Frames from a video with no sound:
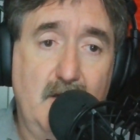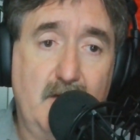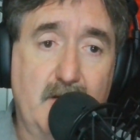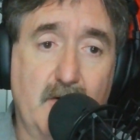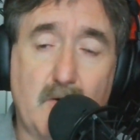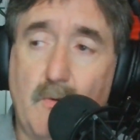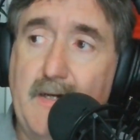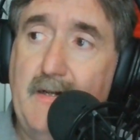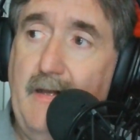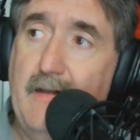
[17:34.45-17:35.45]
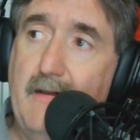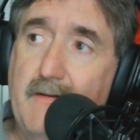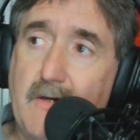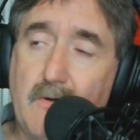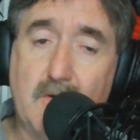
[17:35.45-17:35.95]
They'll go in
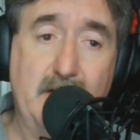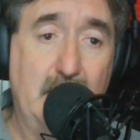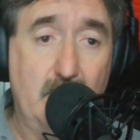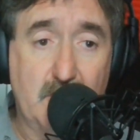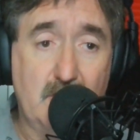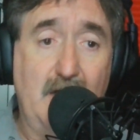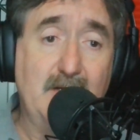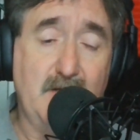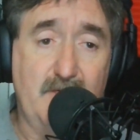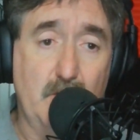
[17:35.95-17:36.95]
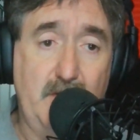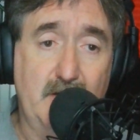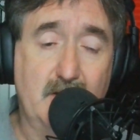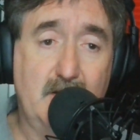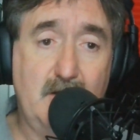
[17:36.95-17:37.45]
and they'll clean out your closet for
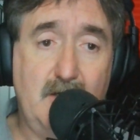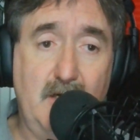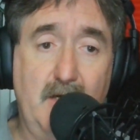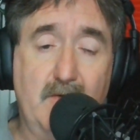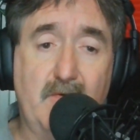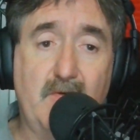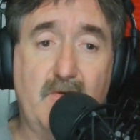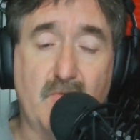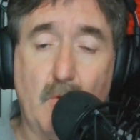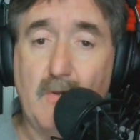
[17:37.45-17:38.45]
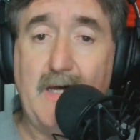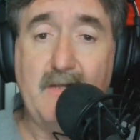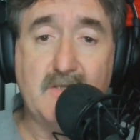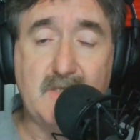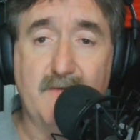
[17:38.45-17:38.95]
you and throw a lot
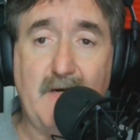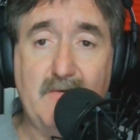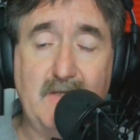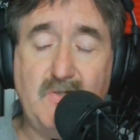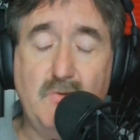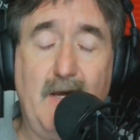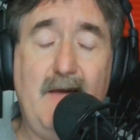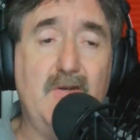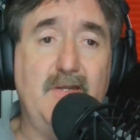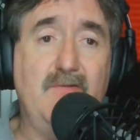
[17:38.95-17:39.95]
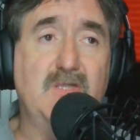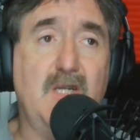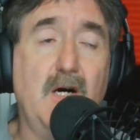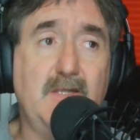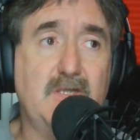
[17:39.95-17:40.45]
of the stuff out that you haven't even
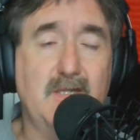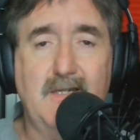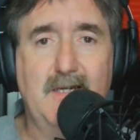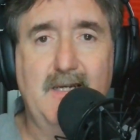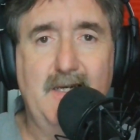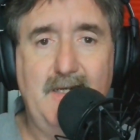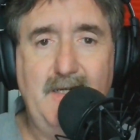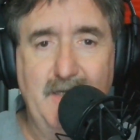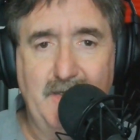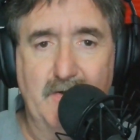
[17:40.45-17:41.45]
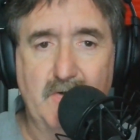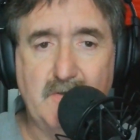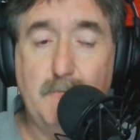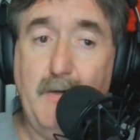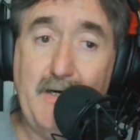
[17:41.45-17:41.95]
touched in
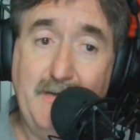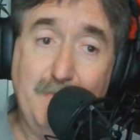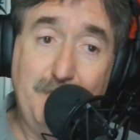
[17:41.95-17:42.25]
years. But